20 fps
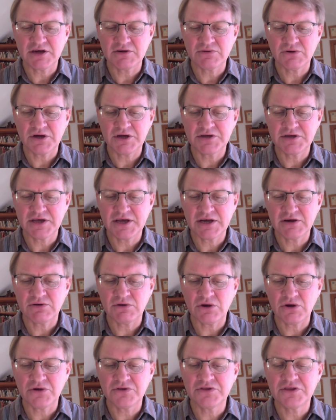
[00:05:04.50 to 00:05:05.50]
right now
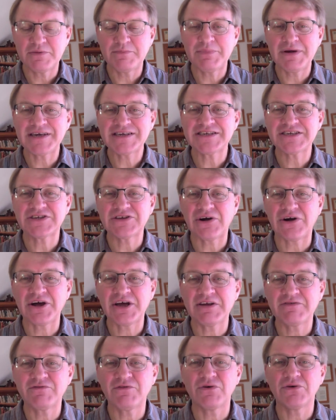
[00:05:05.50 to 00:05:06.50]
on the best
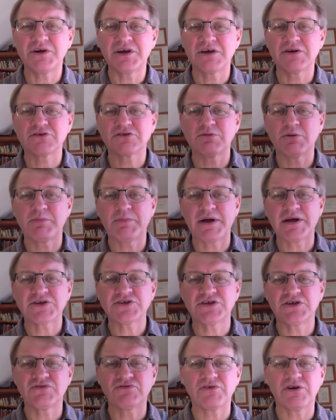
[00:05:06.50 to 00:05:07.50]
diet for irritable bowel
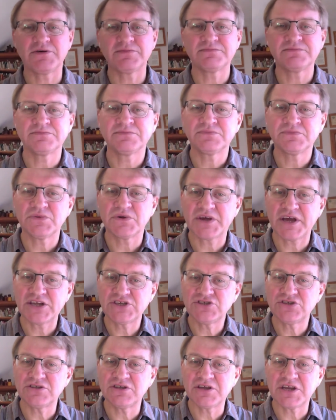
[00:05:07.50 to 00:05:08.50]
syndrome. We'll
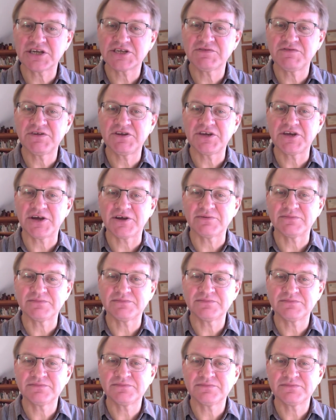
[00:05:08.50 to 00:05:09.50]
catch you in the next video.
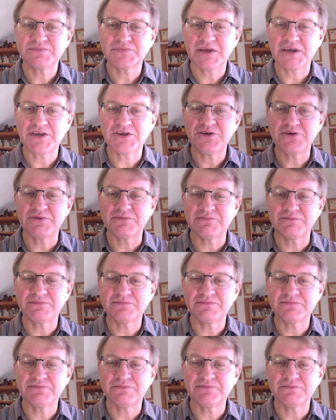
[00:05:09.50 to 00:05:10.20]
Thank you.